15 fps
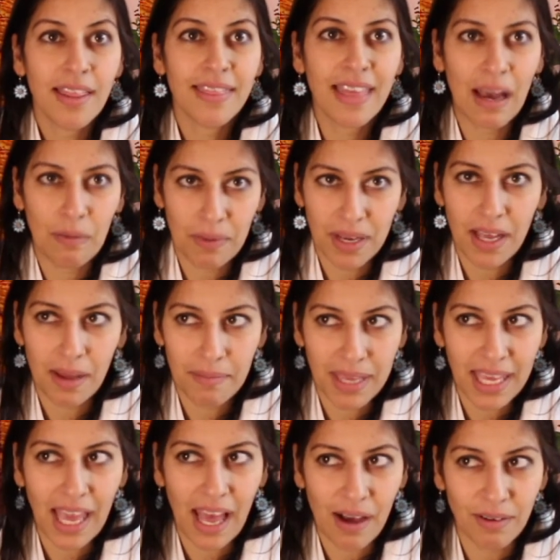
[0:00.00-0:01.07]
that were
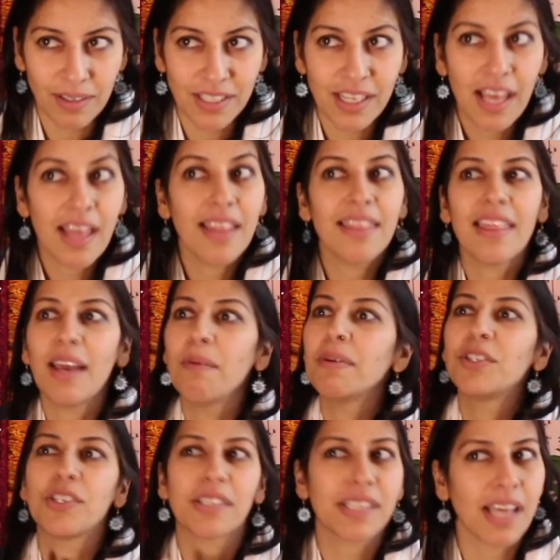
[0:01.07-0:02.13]
coming out. They
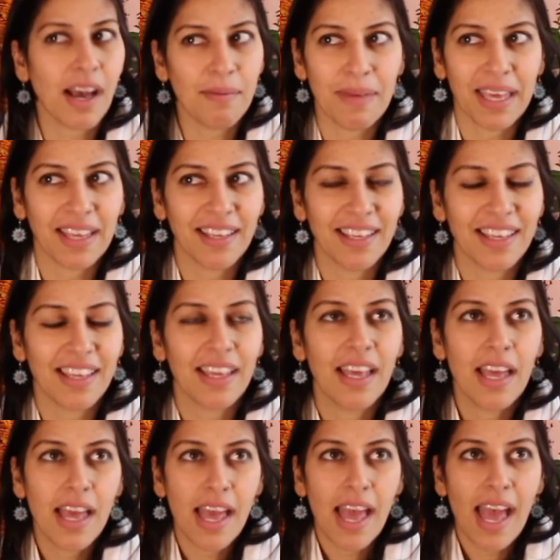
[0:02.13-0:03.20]
were just coming.
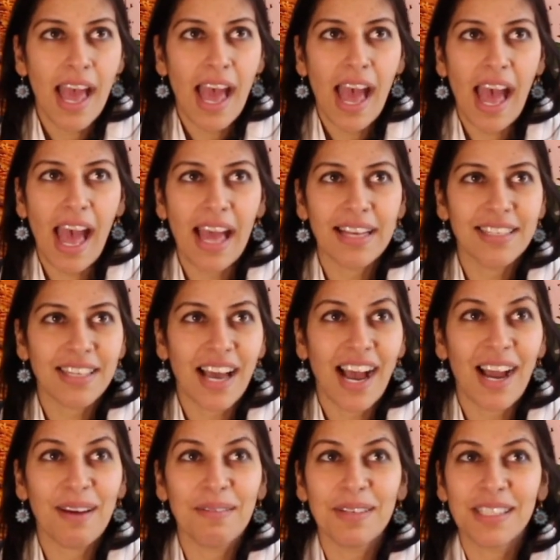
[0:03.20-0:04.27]
And
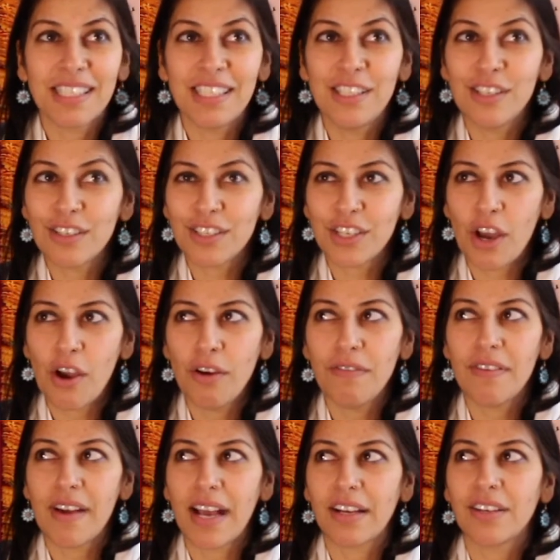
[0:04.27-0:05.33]
I looked
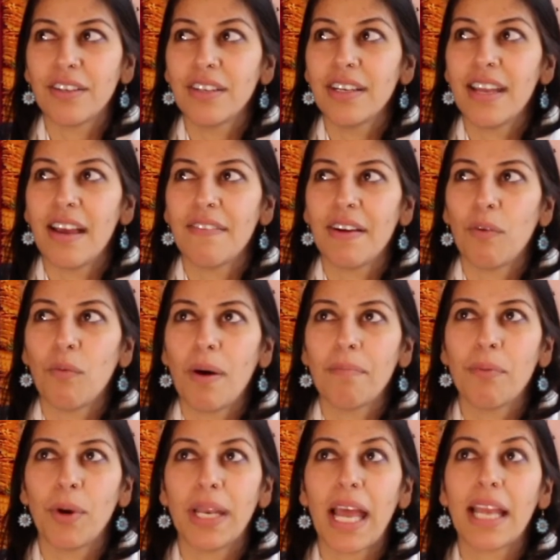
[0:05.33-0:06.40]
over at Gurudev at one
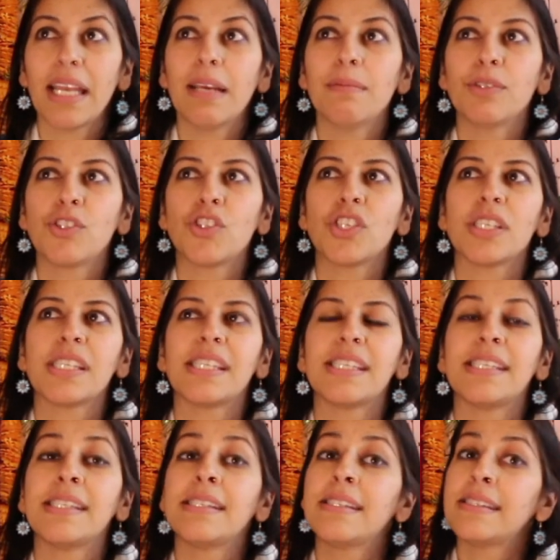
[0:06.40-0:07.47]
point, and he was just
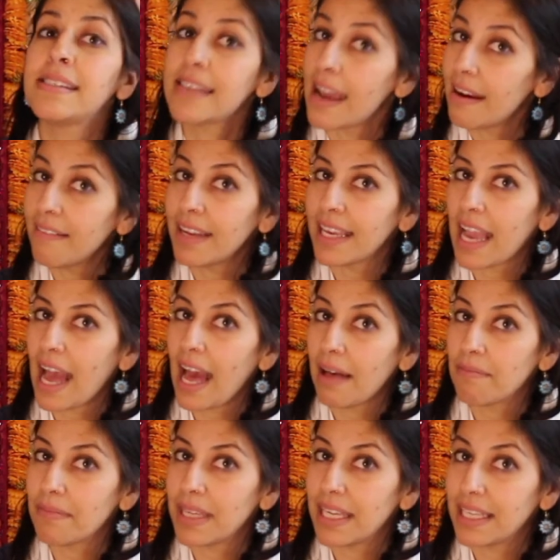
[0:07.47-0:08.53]
staring
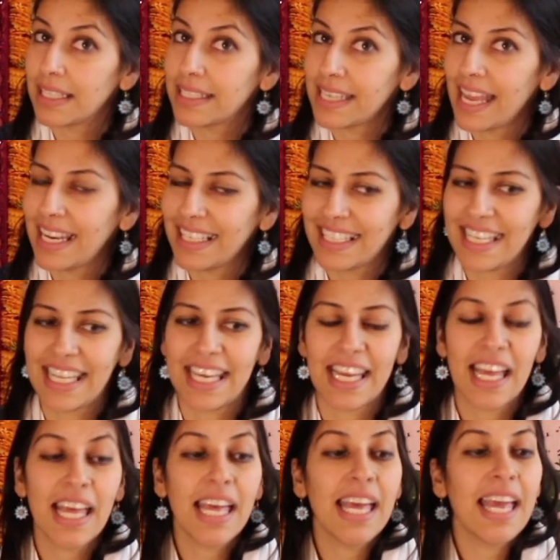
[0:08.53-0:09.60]
at me intently.
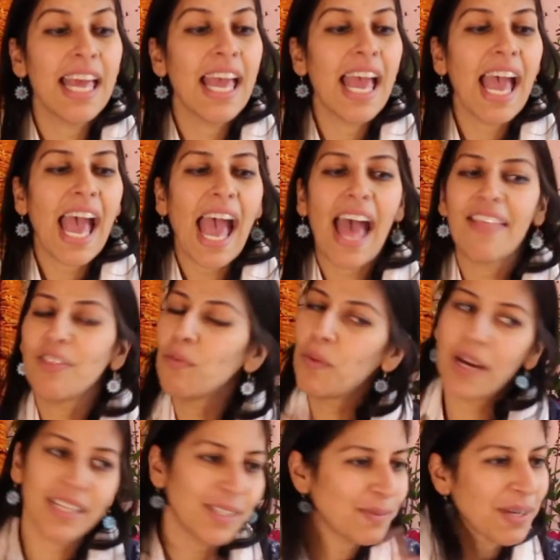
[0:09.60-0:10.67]
And the
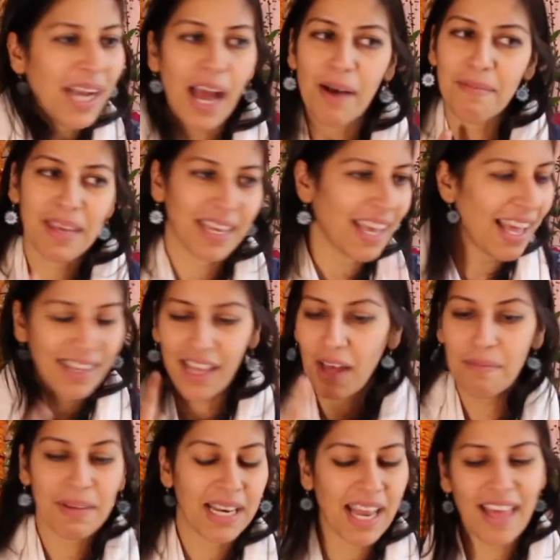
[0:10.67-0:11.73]
words were coming and
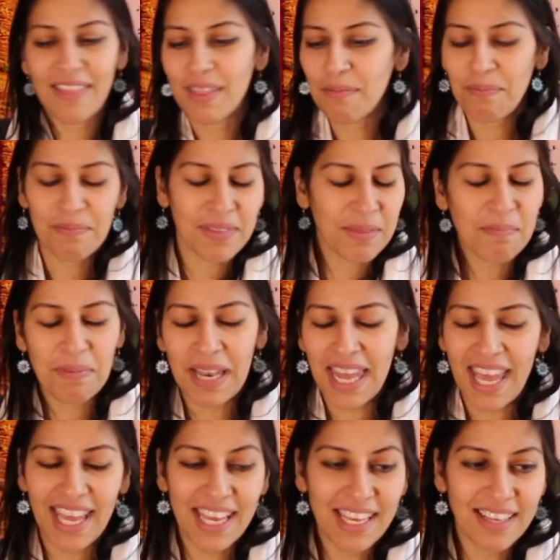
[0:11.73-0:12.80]
coming, and the
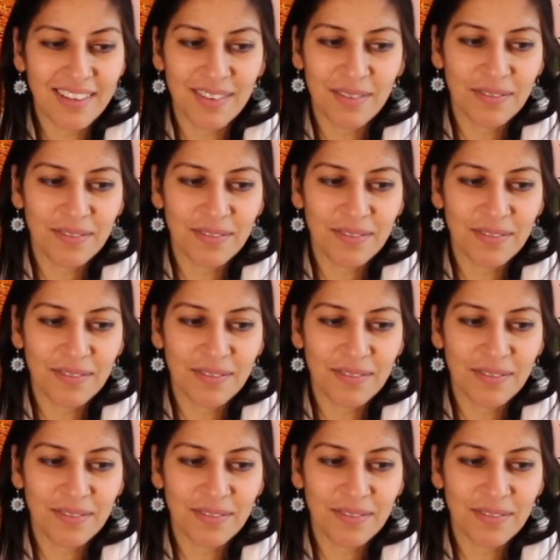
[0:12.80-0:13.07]
play,